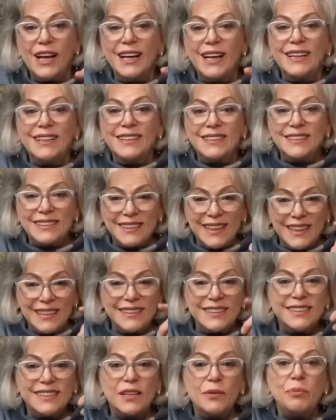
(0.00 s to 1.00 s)

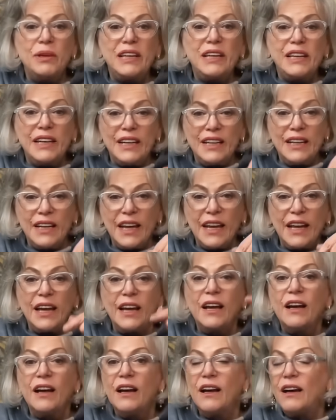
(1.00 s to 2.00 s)
since the
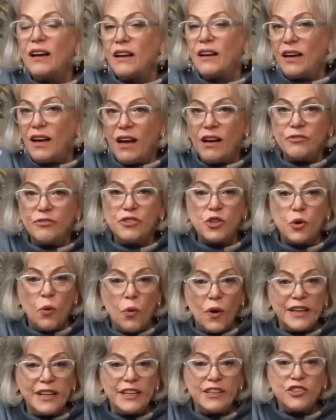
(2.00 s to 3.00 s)
beginning of
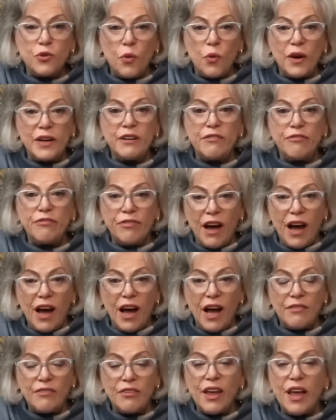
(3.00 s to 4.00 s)

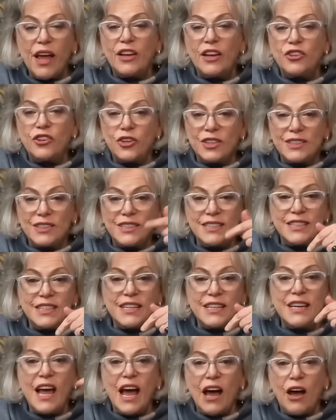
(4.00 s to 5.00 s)
2025. And you can
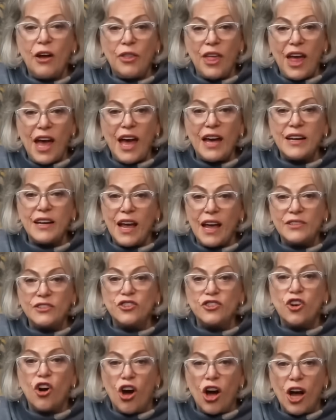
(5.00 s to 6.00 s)
see how that has
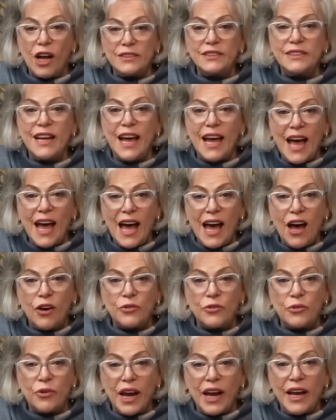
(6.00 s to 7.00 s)
gone
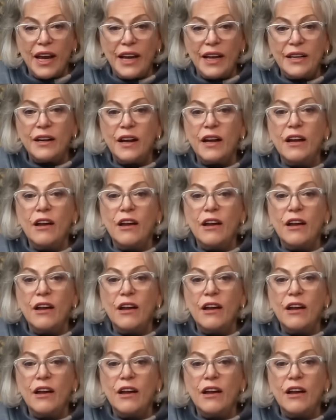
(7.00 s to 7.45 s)
down, right?